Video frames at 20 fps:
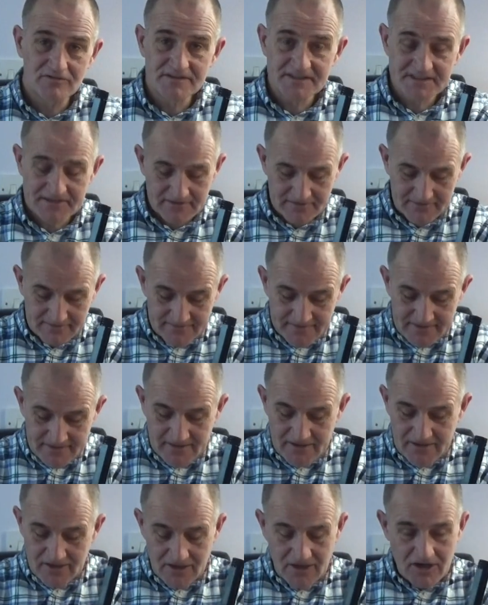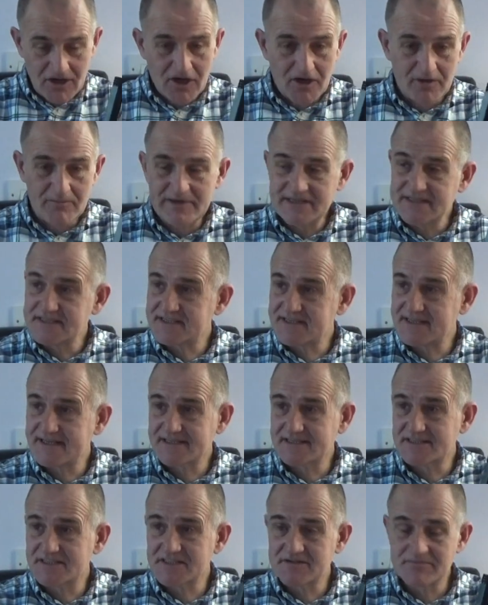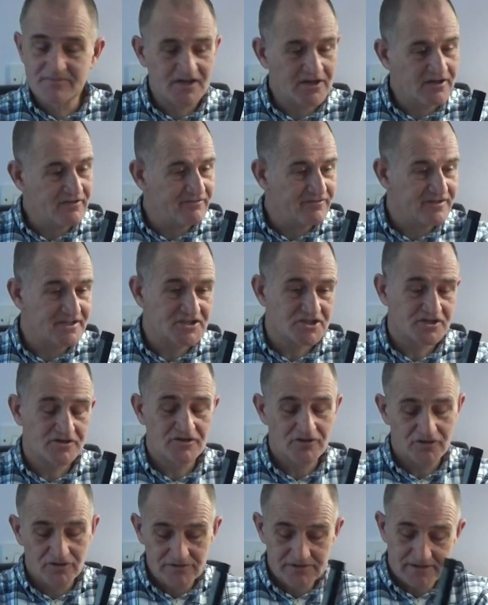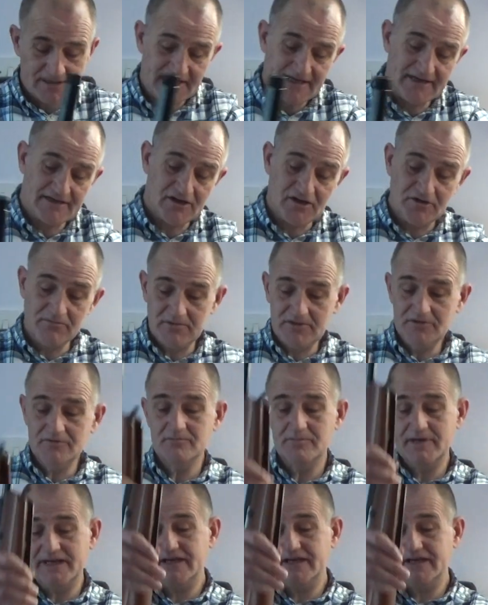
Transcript: so I'll be sticking some night vision on, and I will be